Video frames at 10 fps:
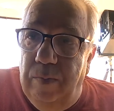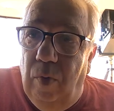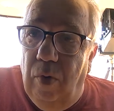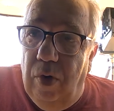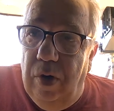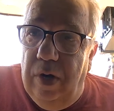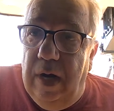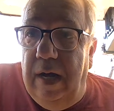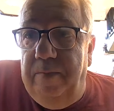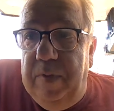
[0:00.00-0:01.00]
it
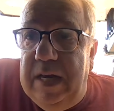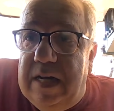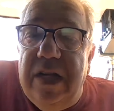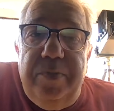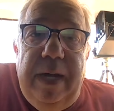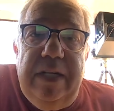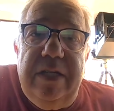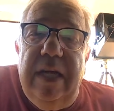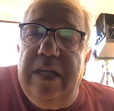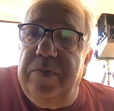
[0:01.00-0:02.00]
more, it does make
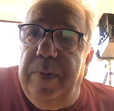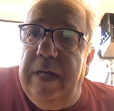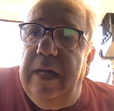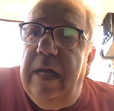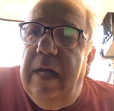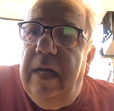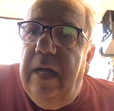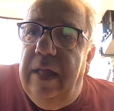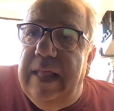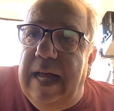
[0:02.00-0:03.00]
sense. But
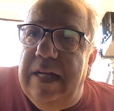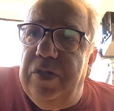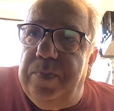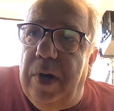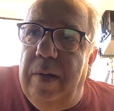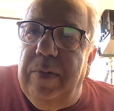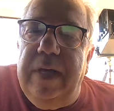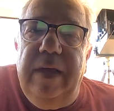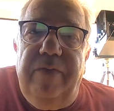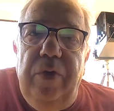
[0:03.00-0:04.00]
that is
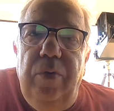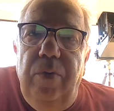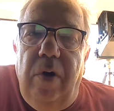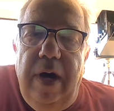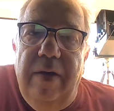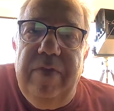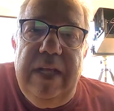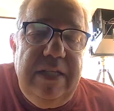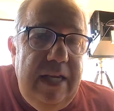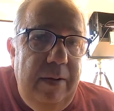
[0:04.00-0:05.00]
probably, if you are having
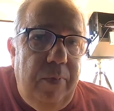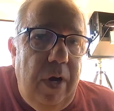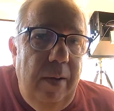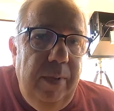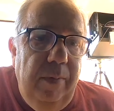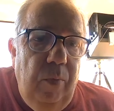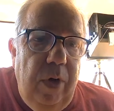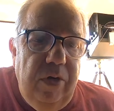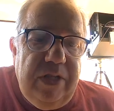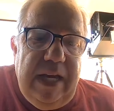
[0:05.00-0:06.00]
that same problem
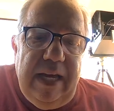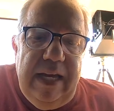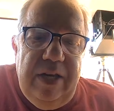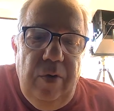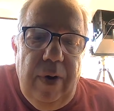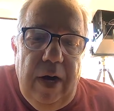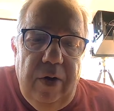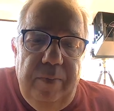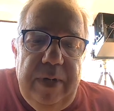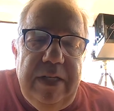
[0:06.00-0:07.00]
where it's kicking you
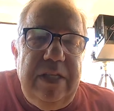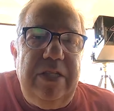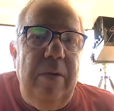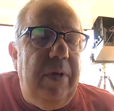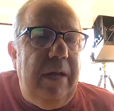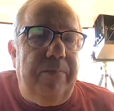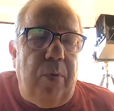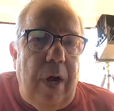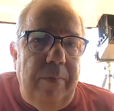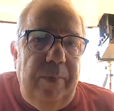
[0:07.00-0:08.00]
out, it means that somebody
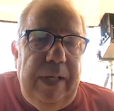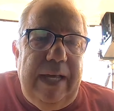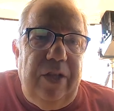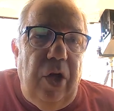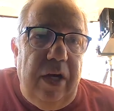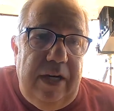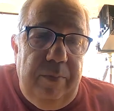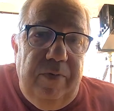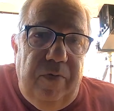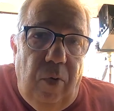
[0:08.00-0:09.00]
probably had logged
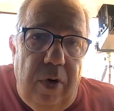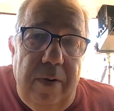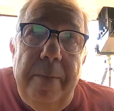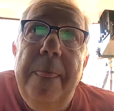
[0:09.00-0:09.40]
in before